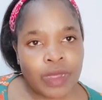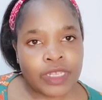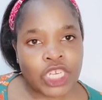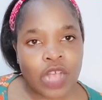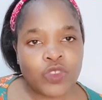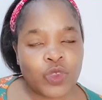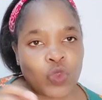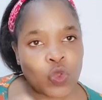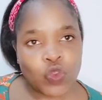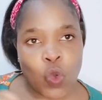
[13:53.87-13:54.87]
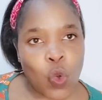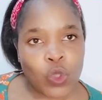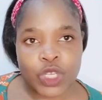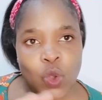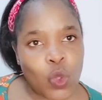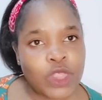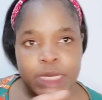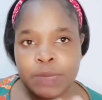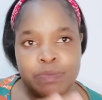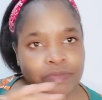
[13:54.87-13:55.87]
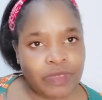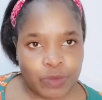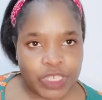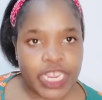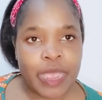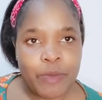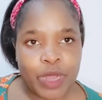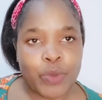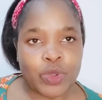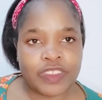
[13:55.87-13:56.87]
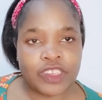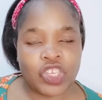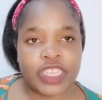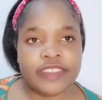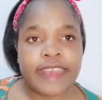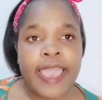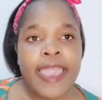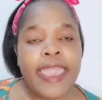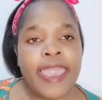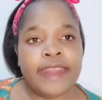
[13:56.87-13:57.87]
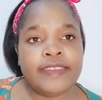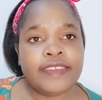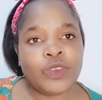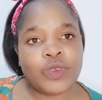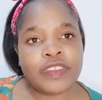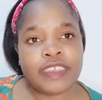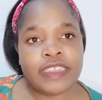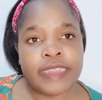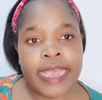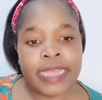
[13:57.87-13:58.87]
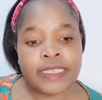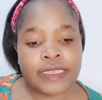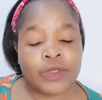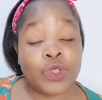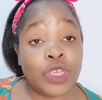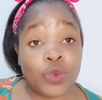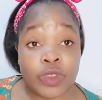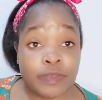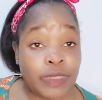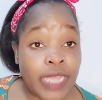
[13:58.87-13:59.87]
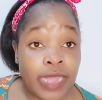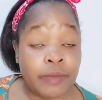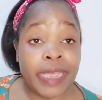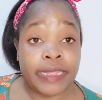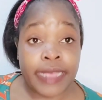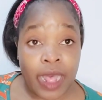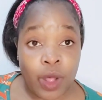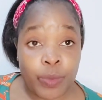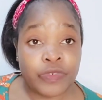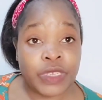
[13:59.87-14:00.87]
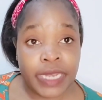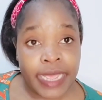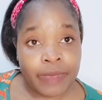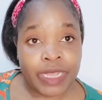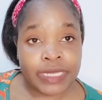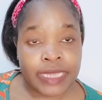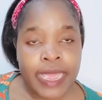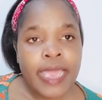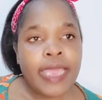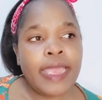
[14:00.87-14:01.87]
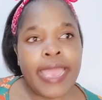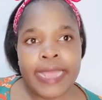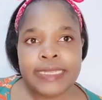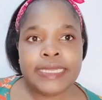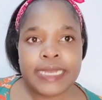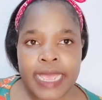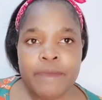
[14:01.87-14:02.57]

Charles was also holding all these chairman positions. And it was said that it was done by the help of Tendai Biti. And Tendai